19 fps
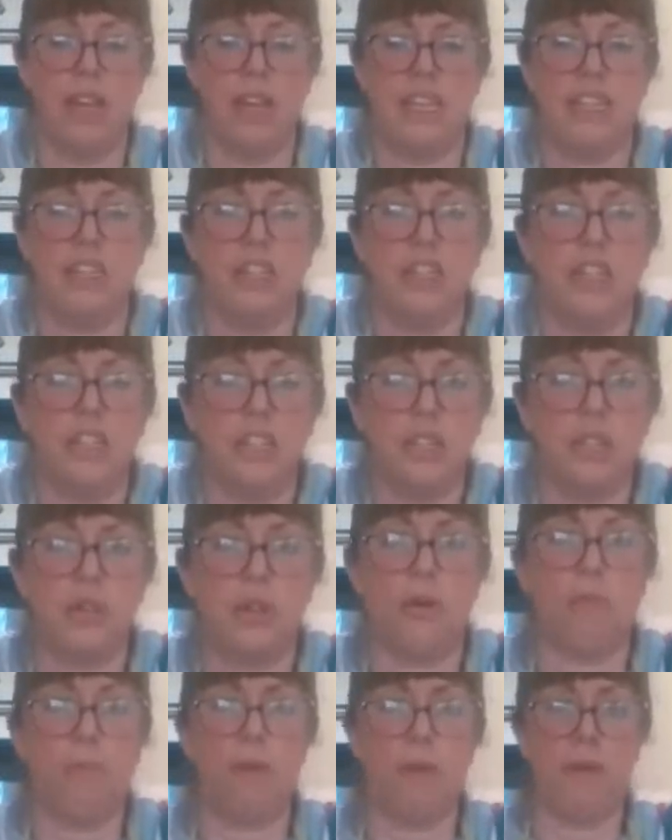It's just to
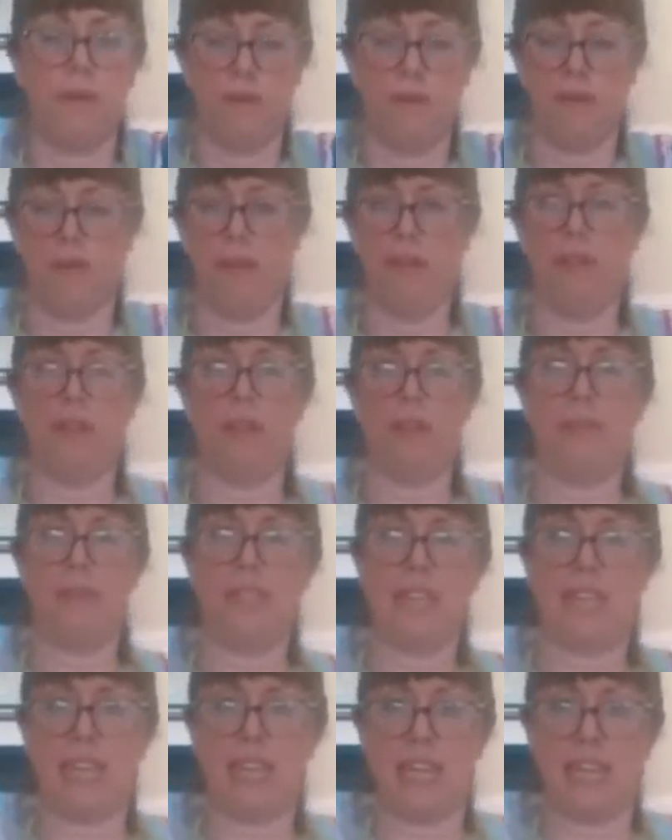stop them
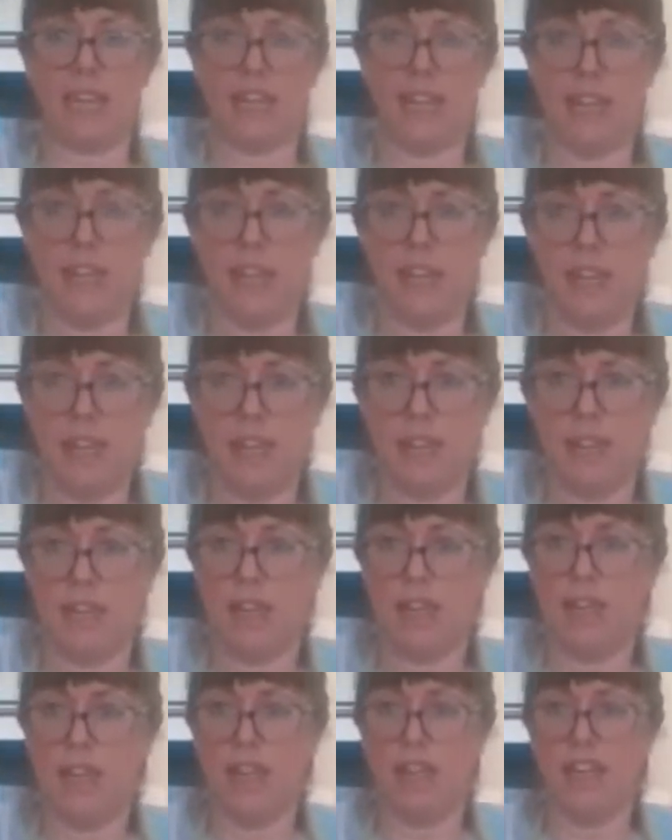sticking.
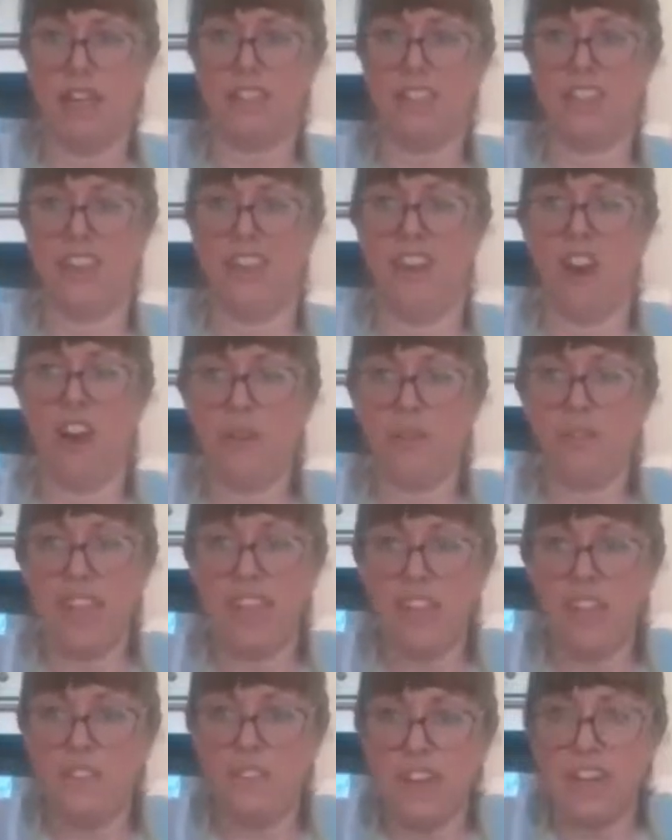So, oh,
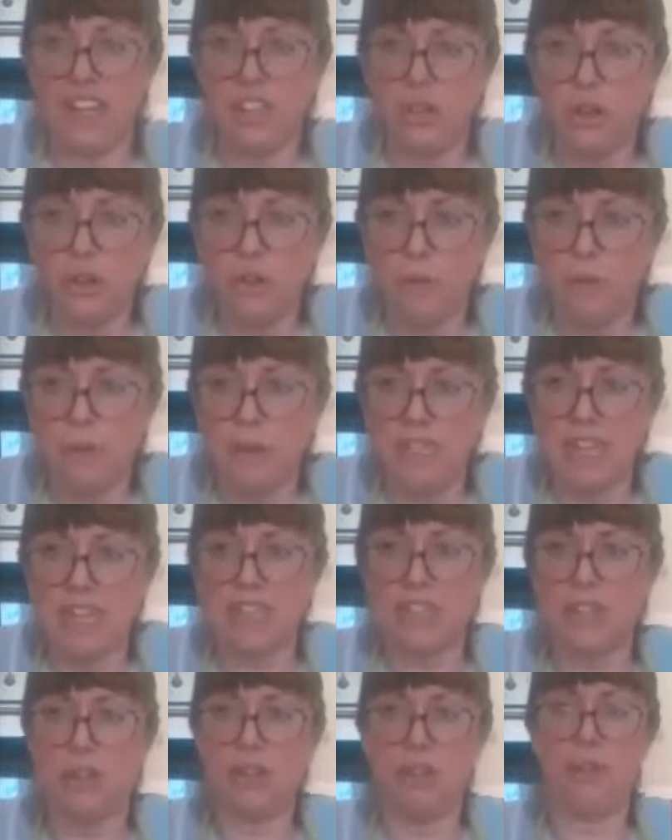thank you, Village Hall, for putting
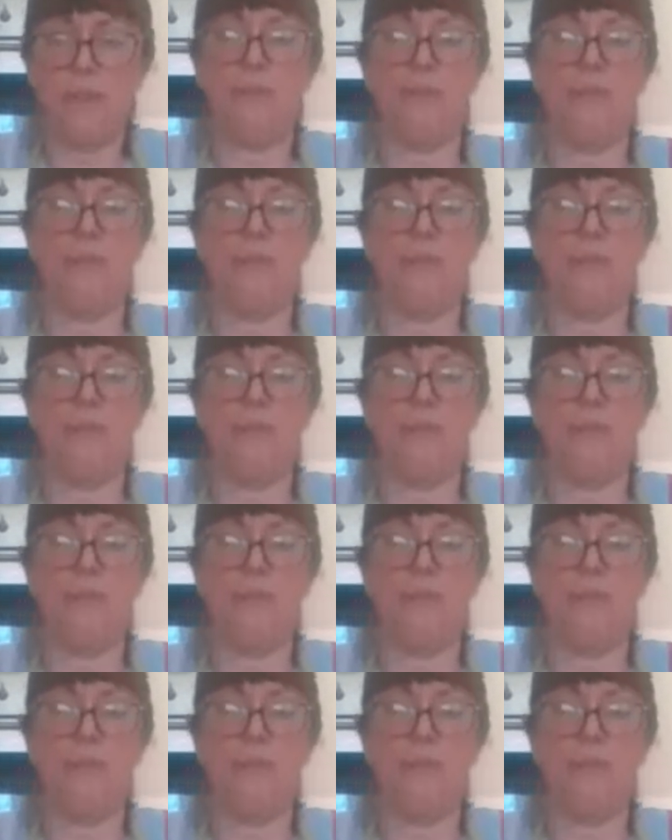that on.